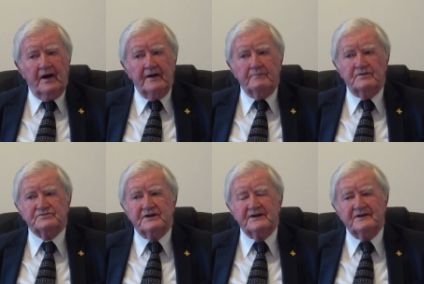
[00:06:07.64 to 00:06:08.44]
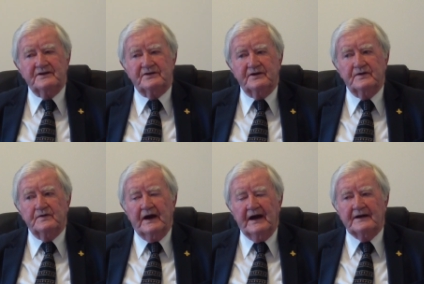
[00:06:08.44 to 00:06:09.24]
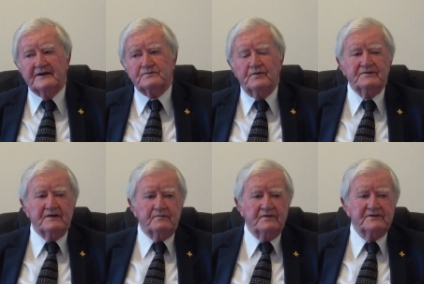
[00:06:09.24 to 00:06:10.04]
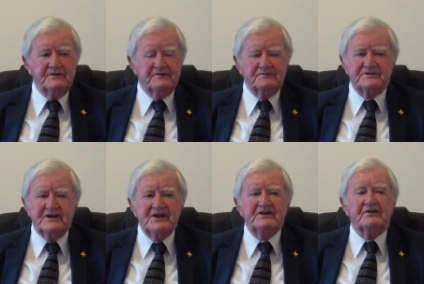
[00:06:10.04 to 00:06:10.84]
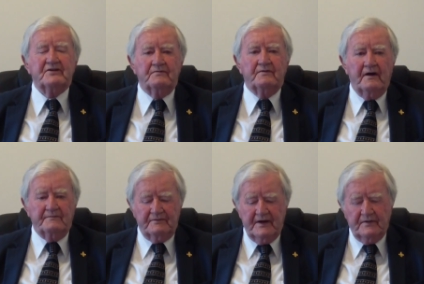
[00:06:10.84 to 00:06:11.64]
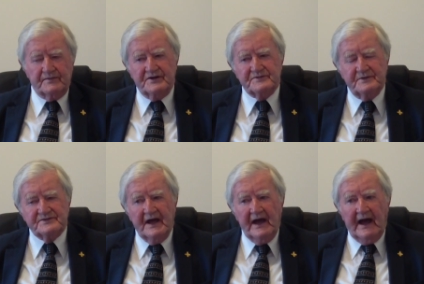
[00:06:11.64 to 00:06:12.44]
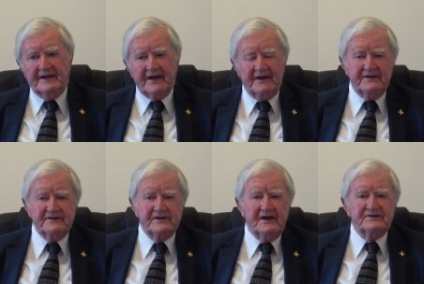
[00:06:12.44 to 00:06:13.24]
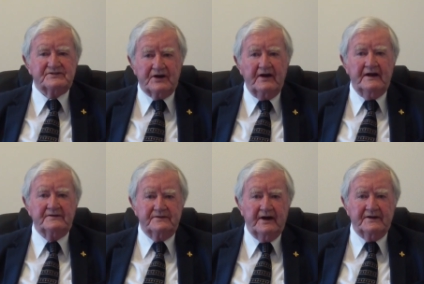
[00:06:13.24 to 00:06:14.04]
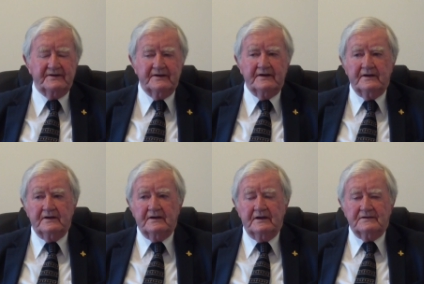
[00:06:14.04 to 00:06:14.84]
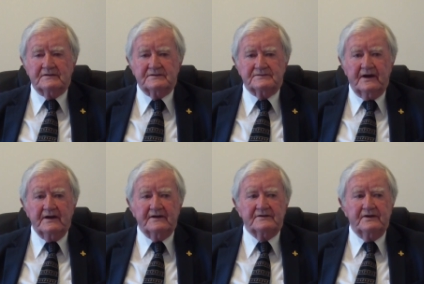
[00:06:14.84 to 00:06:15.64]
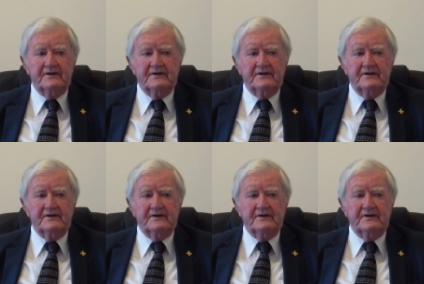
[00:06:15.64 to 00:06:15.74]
I most certainly do, and it's one that one doesn't hear enough of around Christmas, and that is Silent Night. Silent Night.